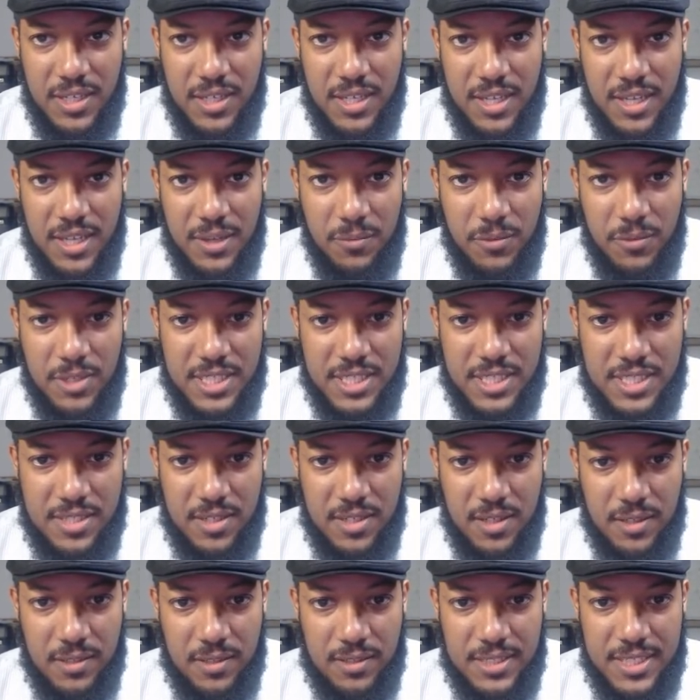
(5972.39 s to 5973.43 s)
And what it's
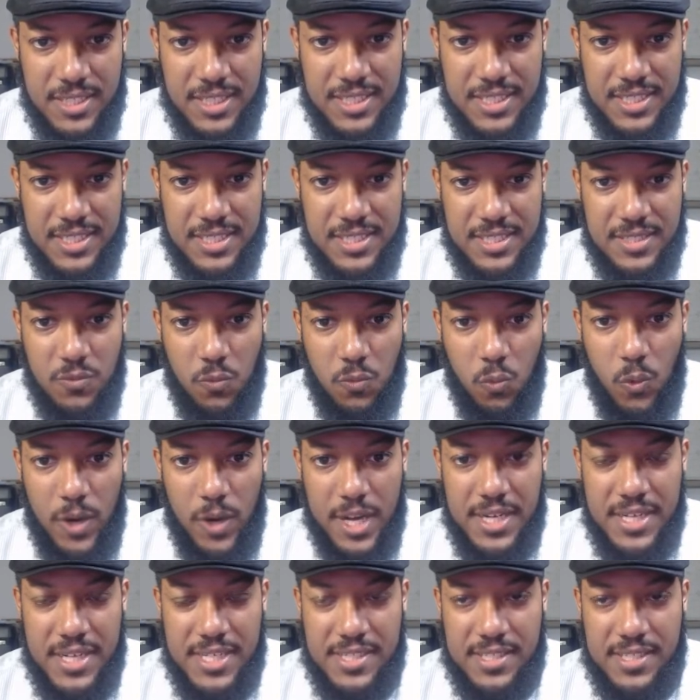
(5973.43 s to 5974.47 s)
called is
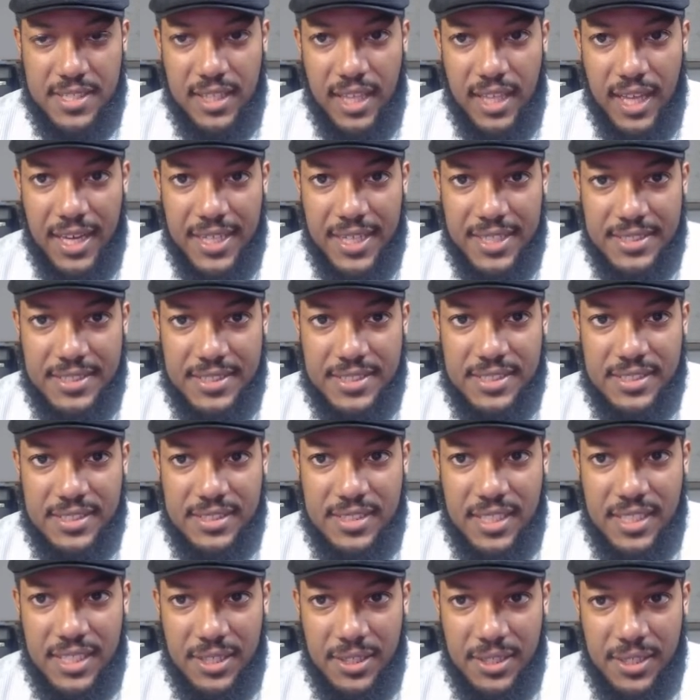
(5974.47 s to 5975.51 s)
witness lines.
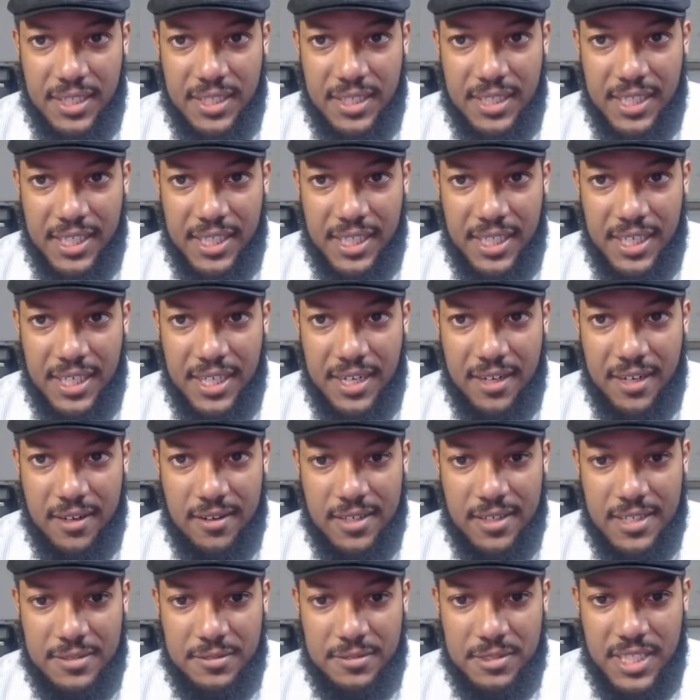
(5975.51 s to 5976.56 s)
You can click it here
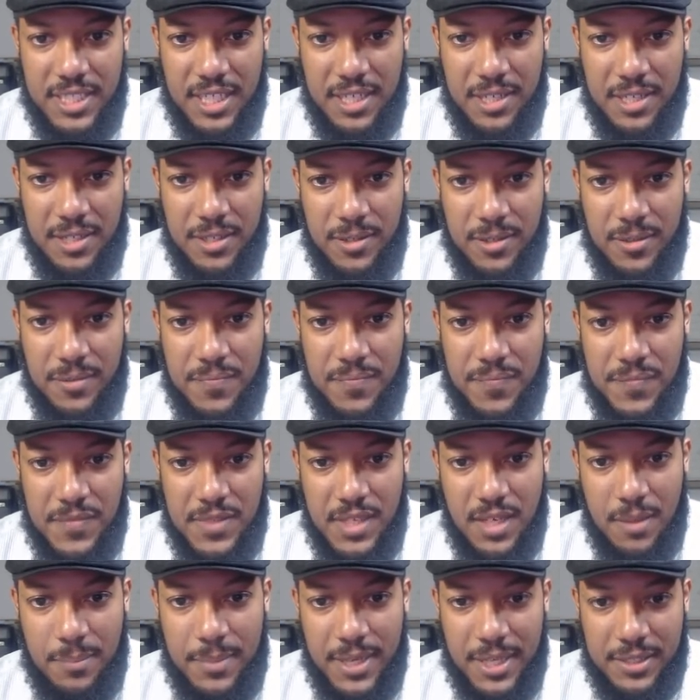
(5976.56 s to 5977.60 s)
and it will tell you
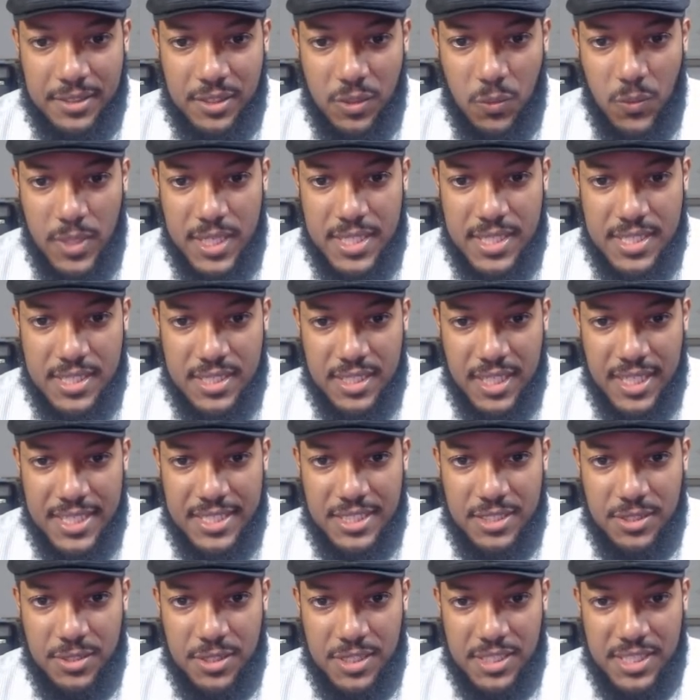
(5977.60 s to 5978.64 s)
about the witness
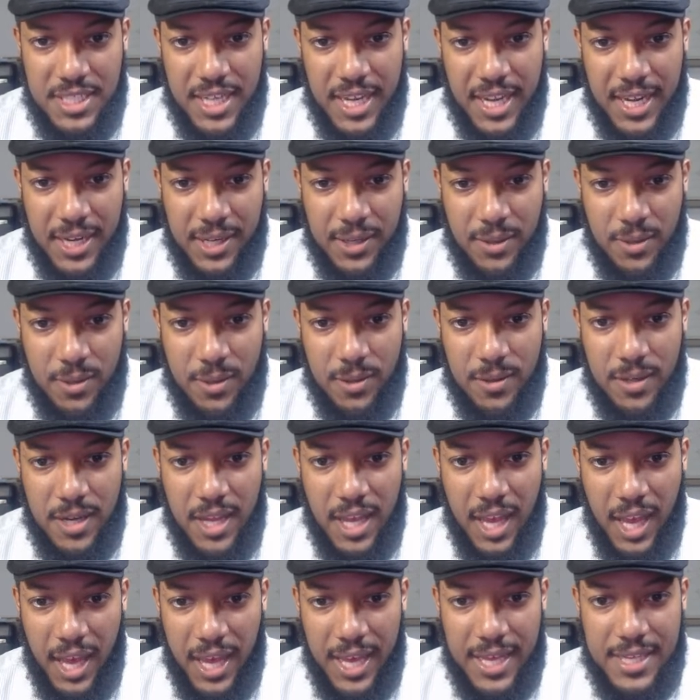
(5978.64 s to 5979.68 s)
lines you can take or
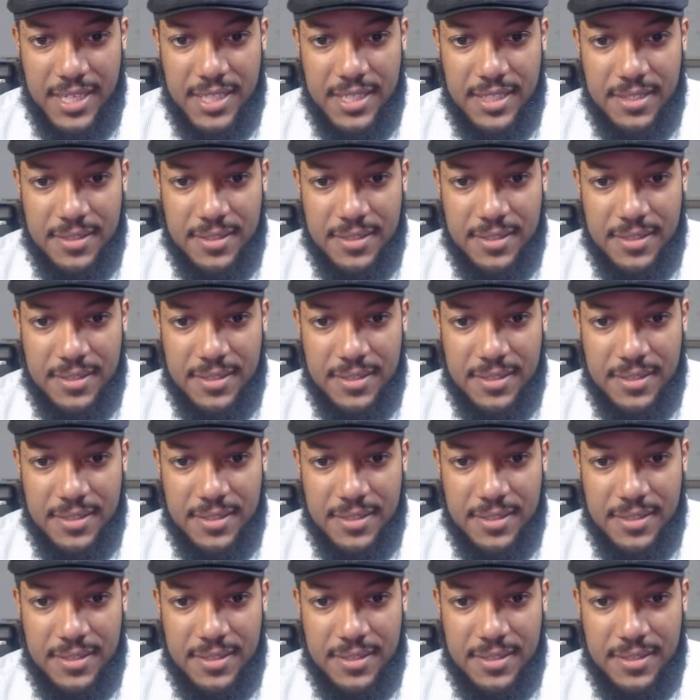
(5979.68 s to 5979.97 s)
add.